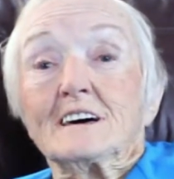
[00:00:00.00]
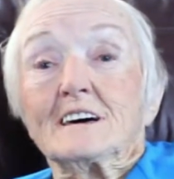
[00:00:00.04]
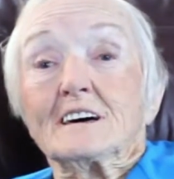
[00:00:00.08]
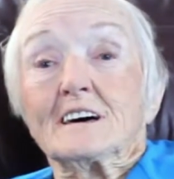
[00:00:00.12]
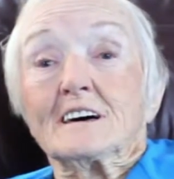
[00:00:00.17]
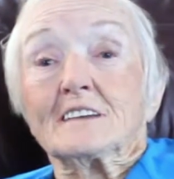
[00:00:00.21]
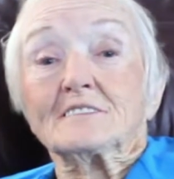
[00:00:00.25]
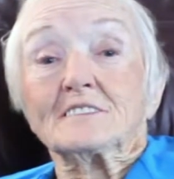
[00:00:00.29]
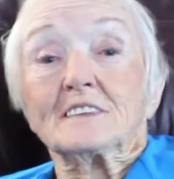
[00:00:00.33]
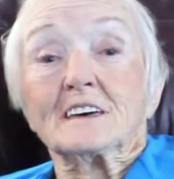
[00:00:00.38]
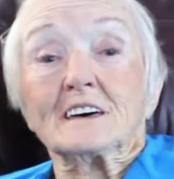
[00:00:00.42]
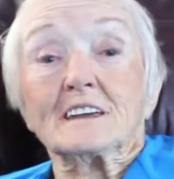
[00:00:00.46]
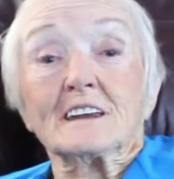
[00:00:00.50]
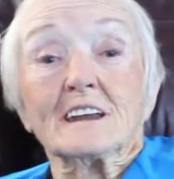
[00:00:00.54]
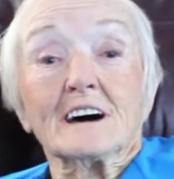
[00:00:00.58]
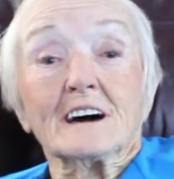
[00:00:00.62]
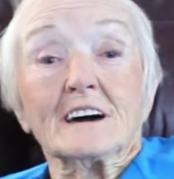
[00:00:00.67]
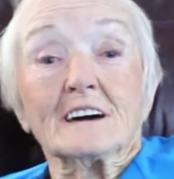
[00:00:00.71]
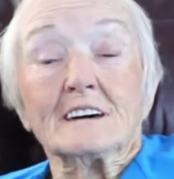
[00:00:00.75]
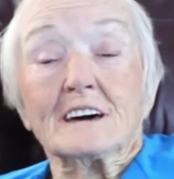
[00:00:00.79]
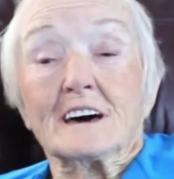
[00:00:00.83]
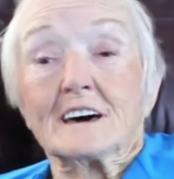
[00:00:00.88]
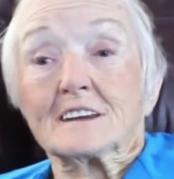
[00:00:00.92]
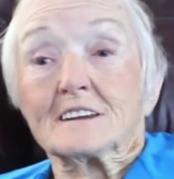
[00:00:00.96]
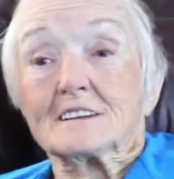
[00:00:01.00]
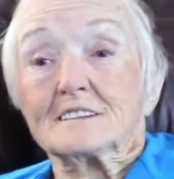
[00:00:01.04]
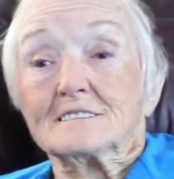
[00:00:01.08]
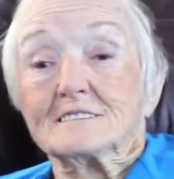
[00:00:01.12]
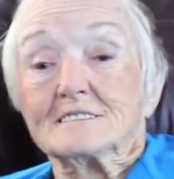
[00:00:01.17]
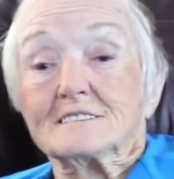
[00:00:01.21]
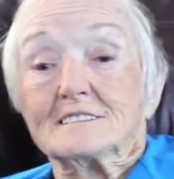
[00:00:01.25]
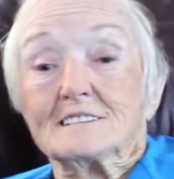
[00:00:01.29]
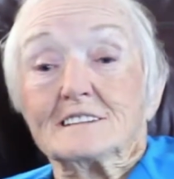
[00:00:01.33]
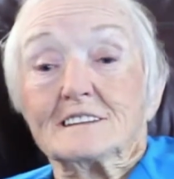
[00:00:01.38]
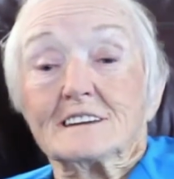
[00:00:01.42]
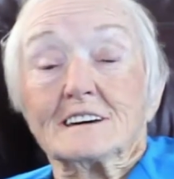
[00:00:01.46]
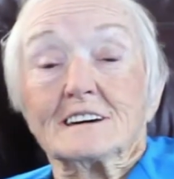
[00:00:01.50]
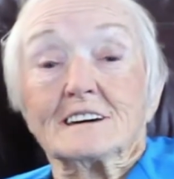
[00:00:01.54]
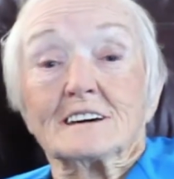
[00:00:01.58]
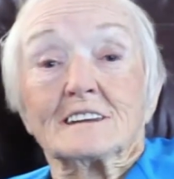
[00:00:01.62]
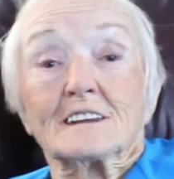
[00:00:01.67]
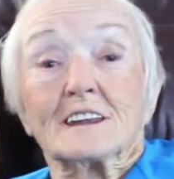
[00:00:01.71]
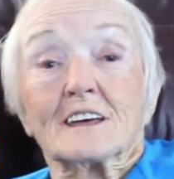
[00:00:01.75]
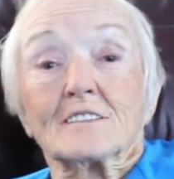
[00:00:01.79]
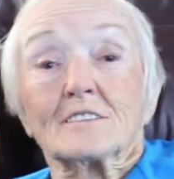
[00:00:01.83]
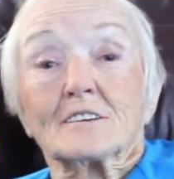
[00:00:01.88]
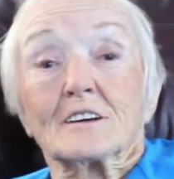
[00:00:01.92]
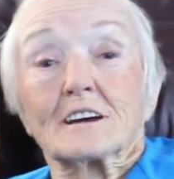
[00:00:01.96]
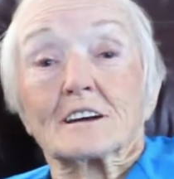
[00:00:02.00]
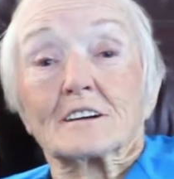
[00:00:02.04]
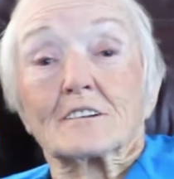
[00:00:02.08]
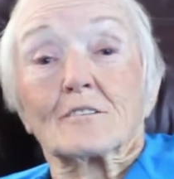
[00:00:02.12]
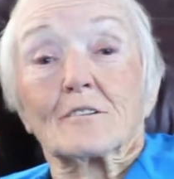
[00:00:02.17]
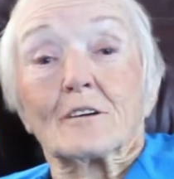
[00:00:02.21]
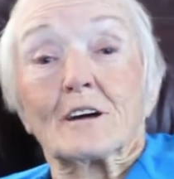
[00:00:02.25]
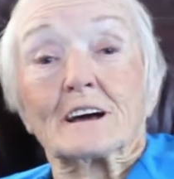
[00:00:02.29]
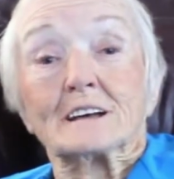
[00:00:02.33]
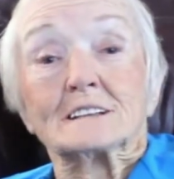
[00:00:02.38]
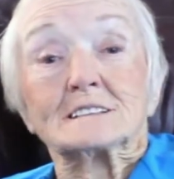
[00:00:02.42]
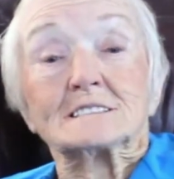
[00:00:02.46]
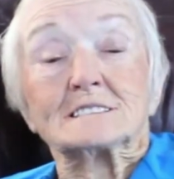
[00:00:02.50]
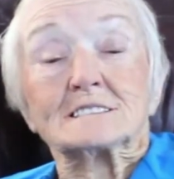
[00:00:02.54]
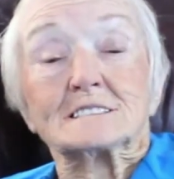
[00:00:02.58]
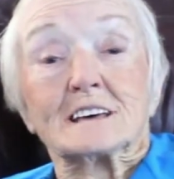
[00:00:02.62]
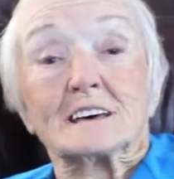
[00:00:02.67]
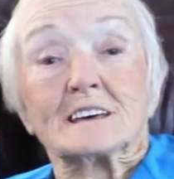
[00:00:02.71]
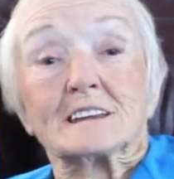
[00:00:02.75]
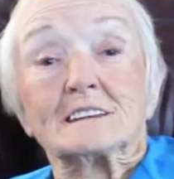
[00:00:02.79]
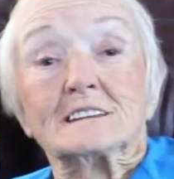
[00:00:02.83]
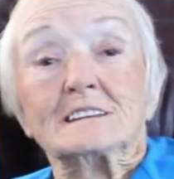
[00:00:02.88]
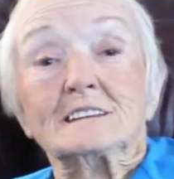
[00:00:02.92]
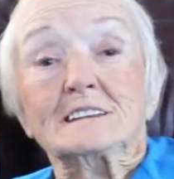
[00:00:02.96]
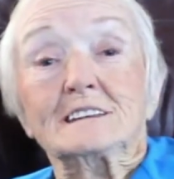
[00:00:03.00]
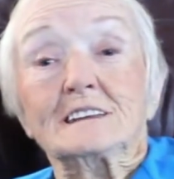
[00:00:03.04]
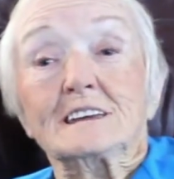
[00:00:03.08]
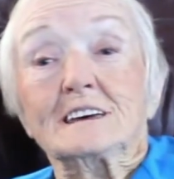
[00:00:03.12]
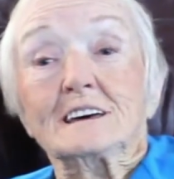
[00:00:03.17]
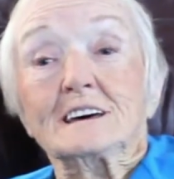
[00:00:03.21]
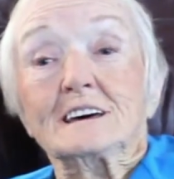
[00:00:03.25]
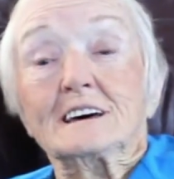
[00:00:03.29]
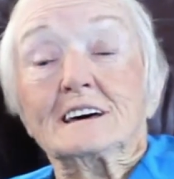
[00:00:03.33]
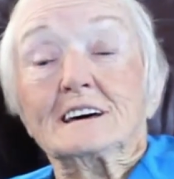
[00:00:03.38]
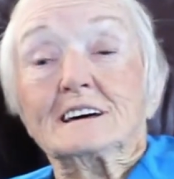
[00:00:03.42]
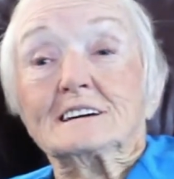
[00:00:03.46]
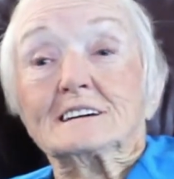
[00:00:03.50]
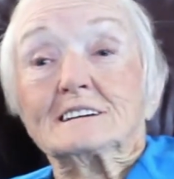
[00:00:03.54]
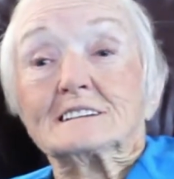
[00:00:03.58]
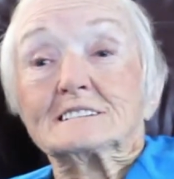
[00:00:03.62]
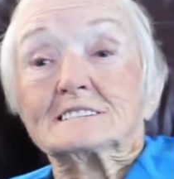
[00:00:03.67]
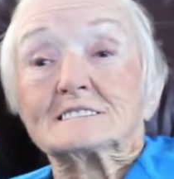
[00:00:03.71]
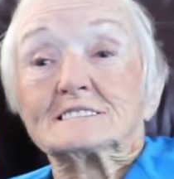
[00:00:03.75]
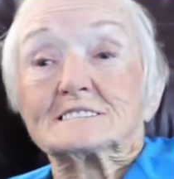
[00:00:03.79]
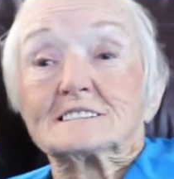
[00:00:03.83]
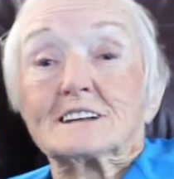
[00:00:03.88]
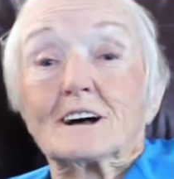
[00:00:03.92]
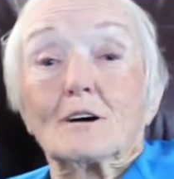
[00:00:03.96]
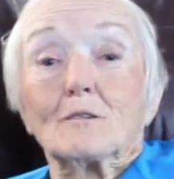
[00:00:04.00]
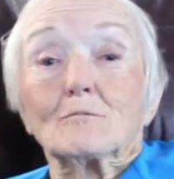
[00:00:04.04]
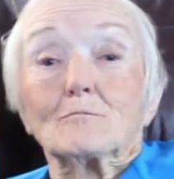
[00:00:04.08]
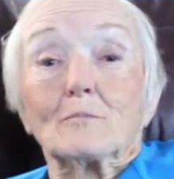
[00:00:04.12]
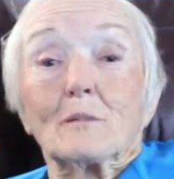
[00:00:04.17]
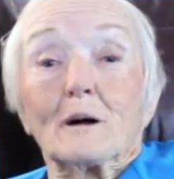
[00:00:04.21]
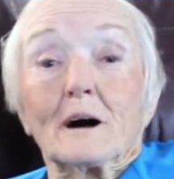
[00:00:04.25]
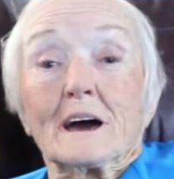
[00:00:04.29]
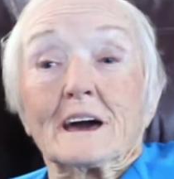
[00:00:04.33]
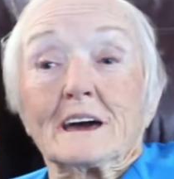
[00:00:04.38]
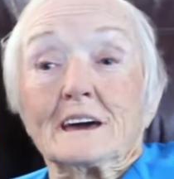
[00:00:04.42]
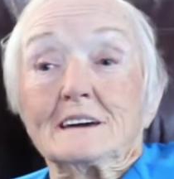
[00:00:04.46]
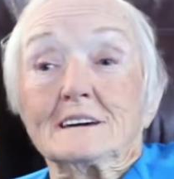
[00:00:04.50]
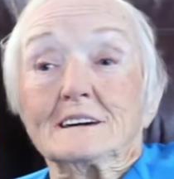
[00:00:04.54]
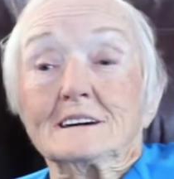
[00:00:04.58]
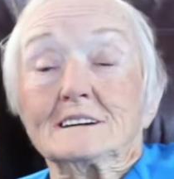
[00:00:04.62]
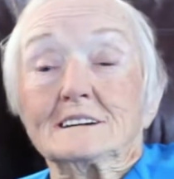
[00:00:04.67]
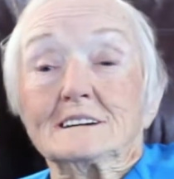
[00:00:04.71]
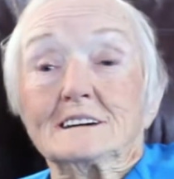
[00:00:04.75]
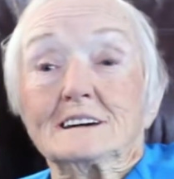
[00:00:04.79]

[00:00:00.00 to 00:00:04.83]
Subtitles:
And then I had a grandson stop by